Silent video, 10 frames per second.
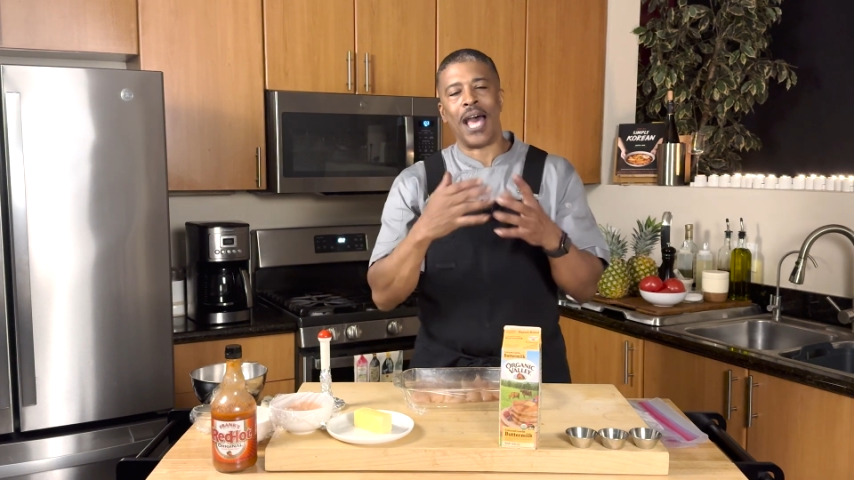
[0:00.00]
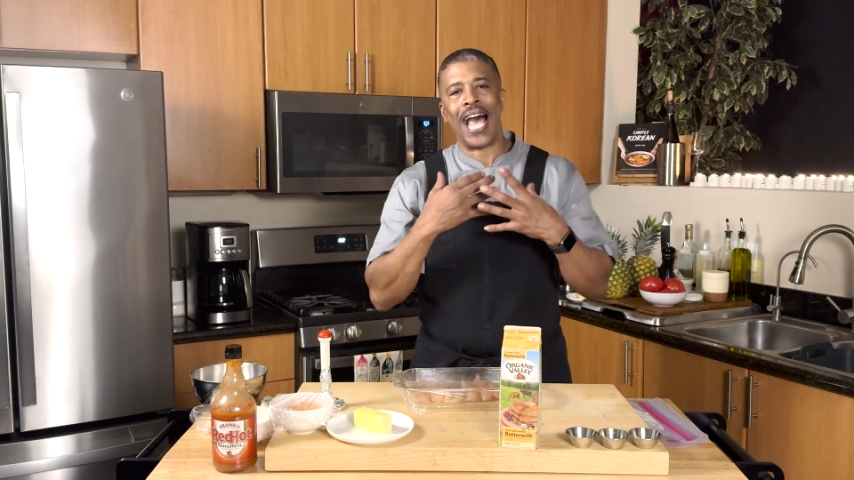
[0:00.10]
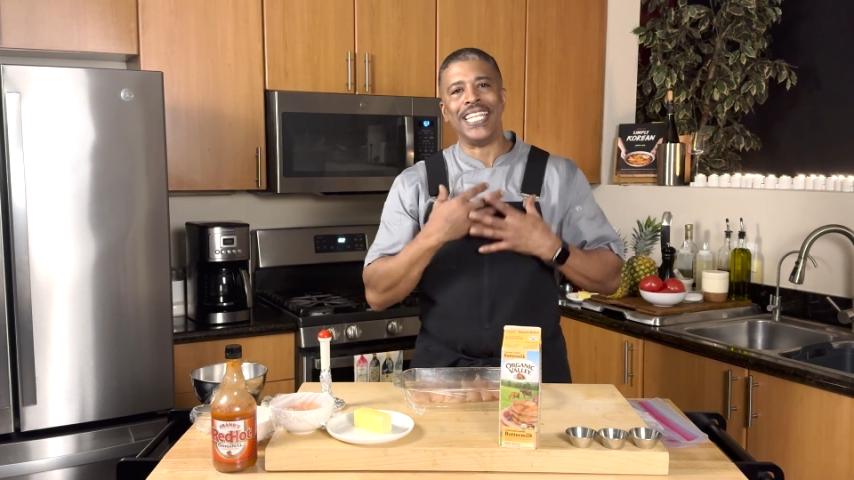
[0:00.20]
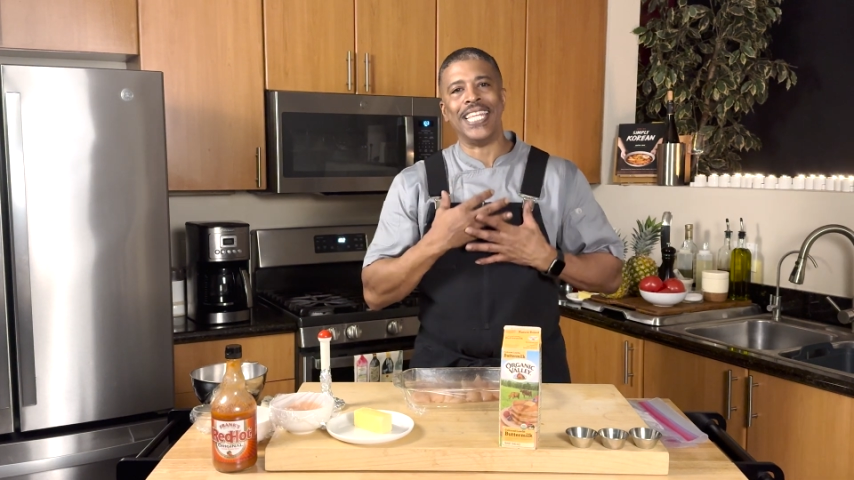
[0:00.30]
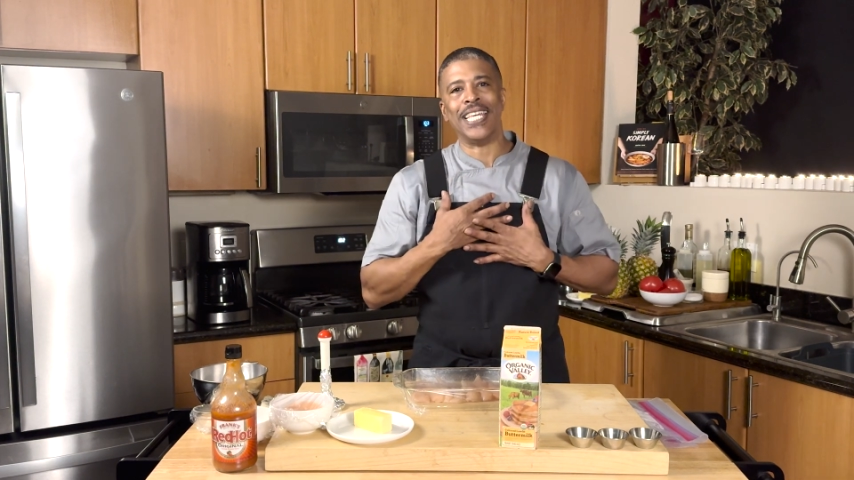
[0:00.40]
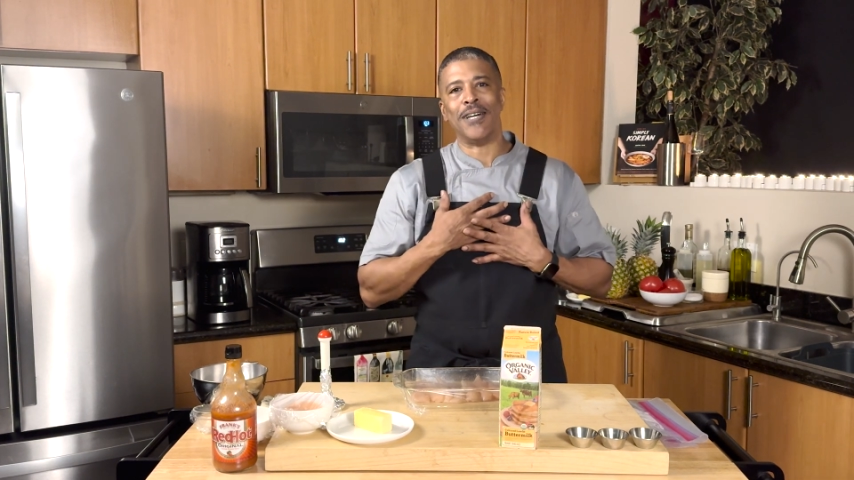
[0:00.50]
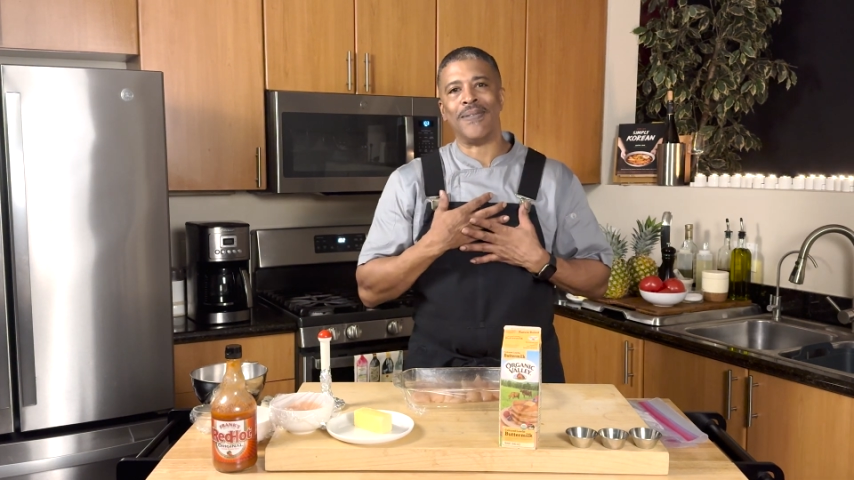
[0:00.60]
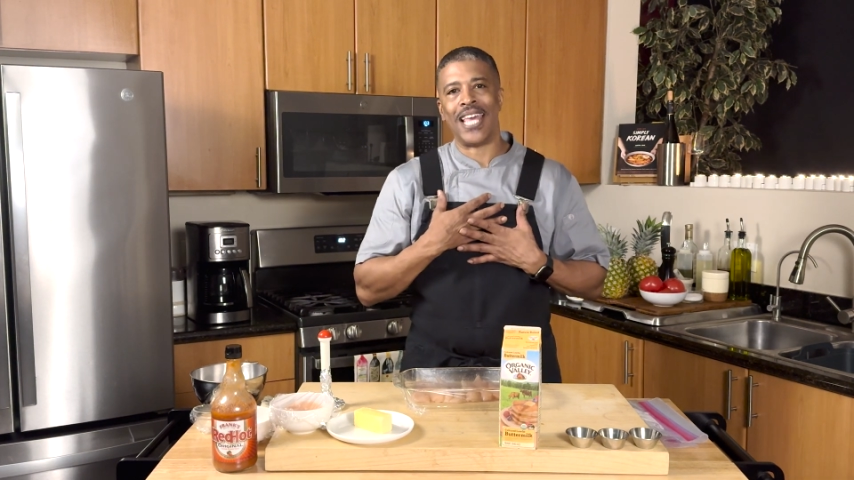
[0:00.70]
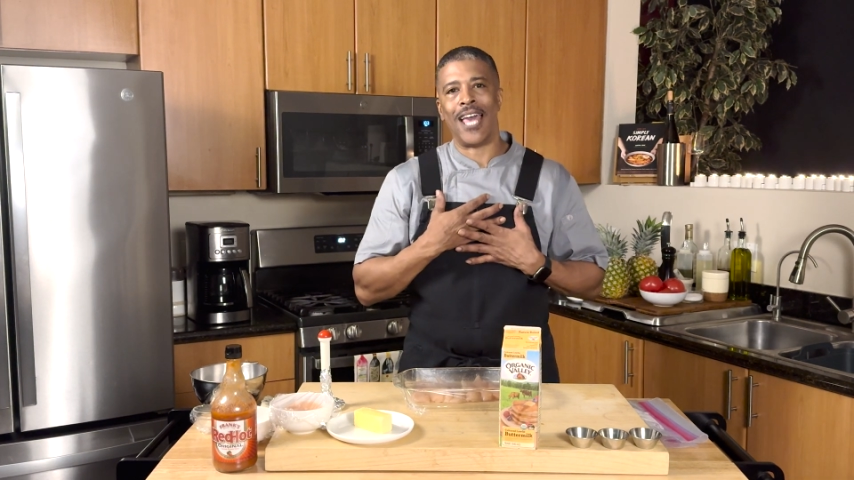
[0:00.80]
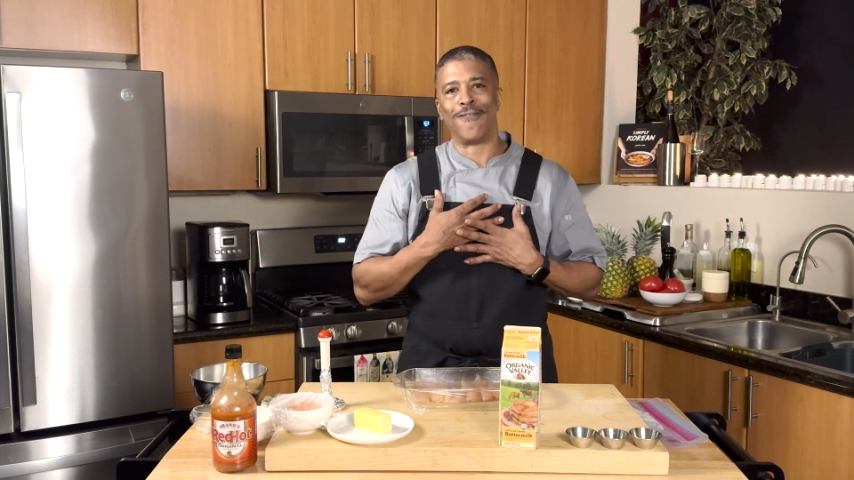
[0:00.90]
idea of
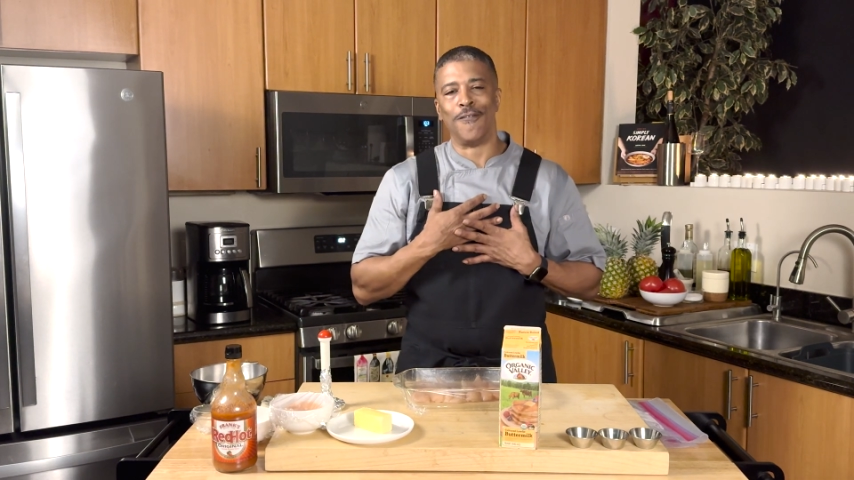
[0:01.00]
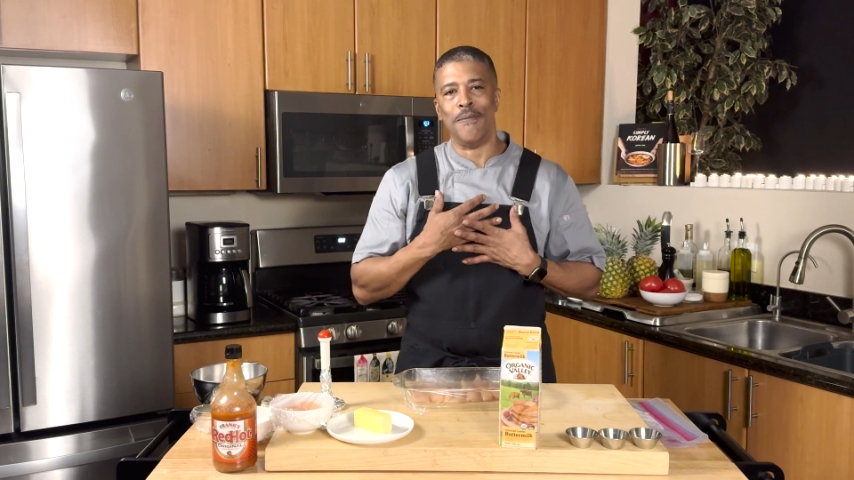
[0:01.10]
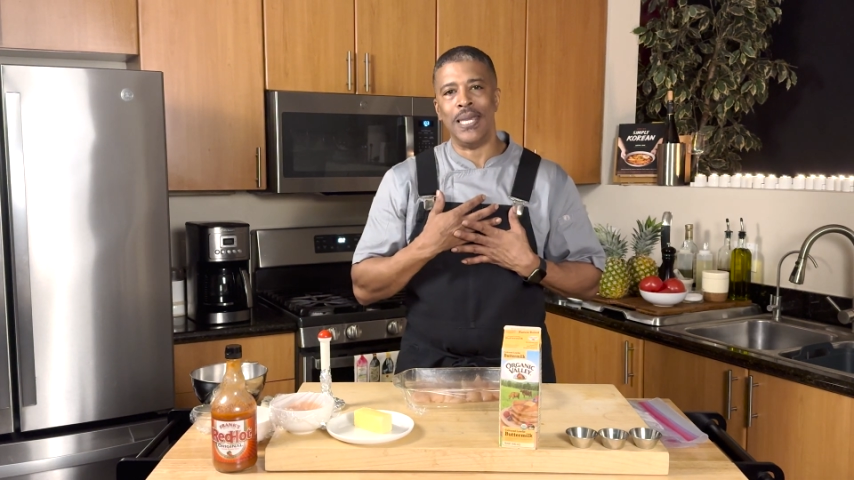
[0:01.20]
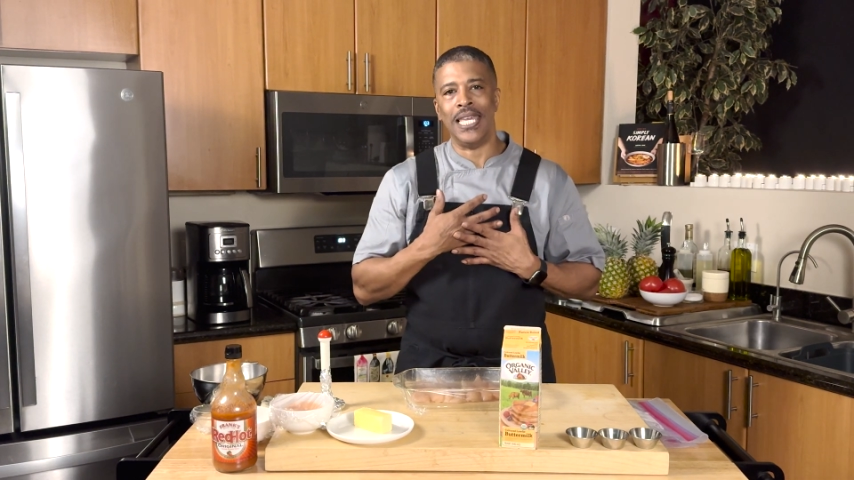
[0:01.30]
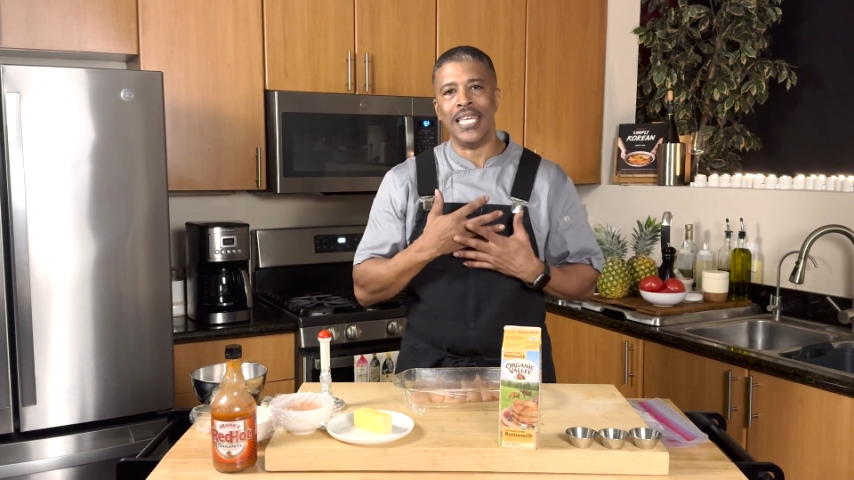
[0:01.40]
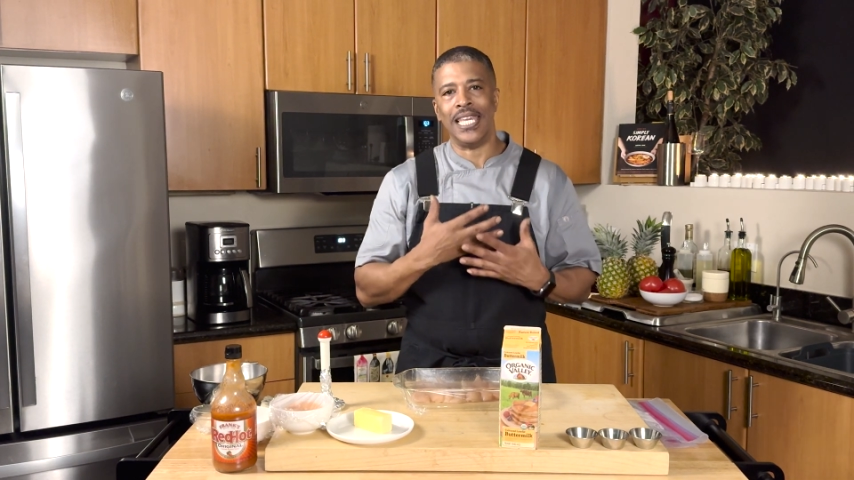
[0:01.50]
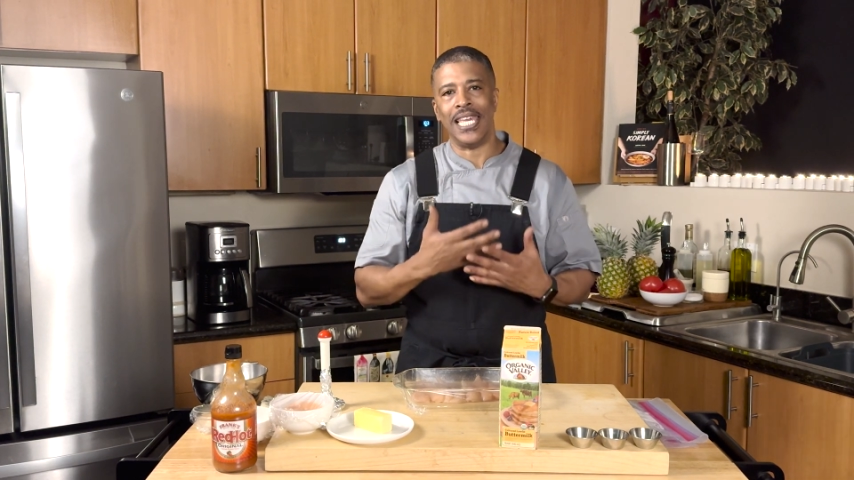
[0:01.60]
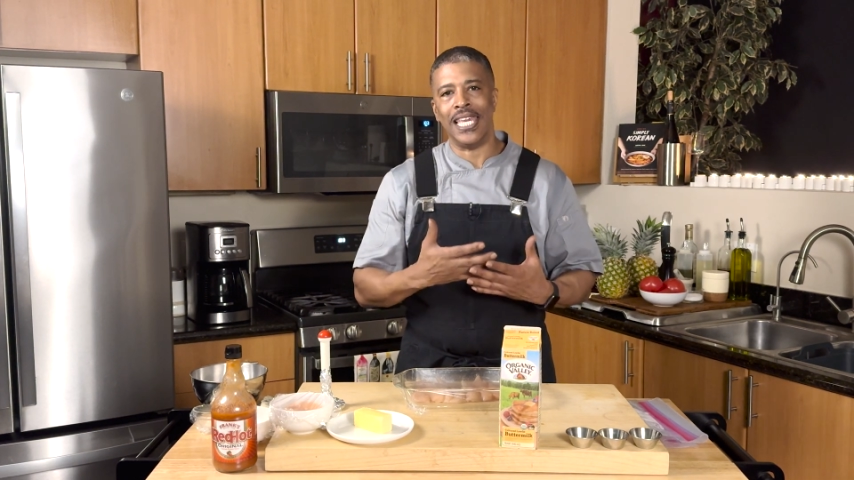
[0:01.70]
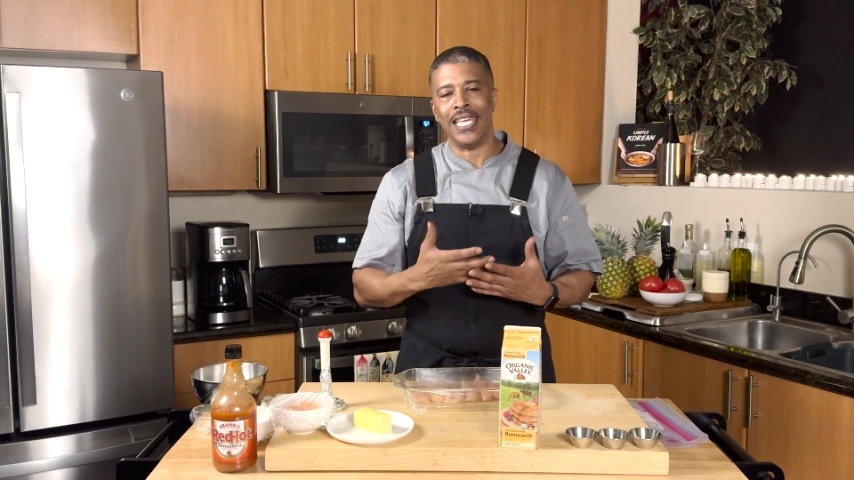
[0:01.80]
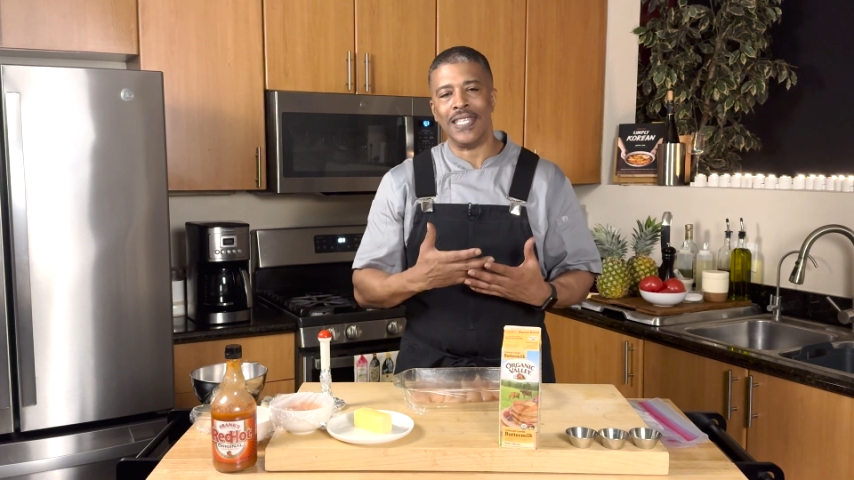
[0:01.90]
that for me
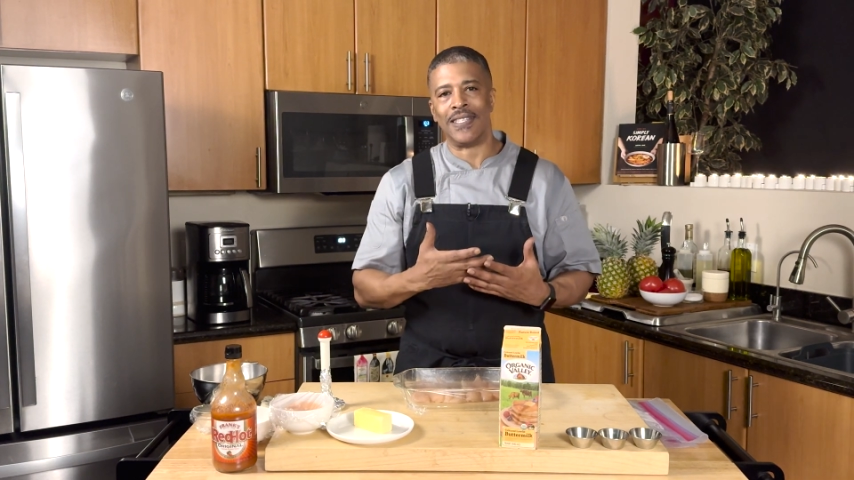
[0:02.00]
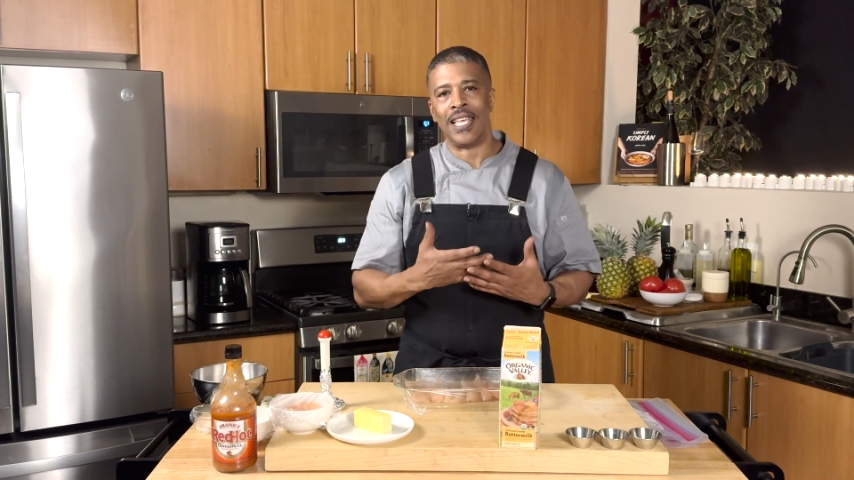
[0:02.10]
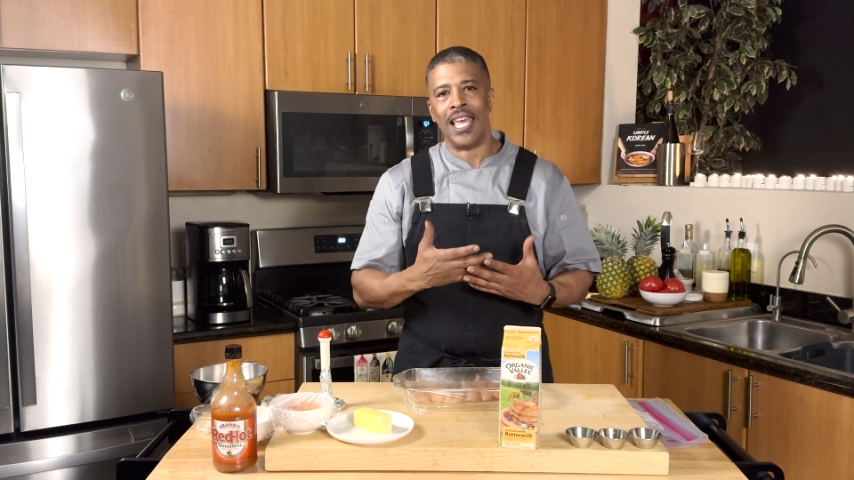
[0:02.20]
is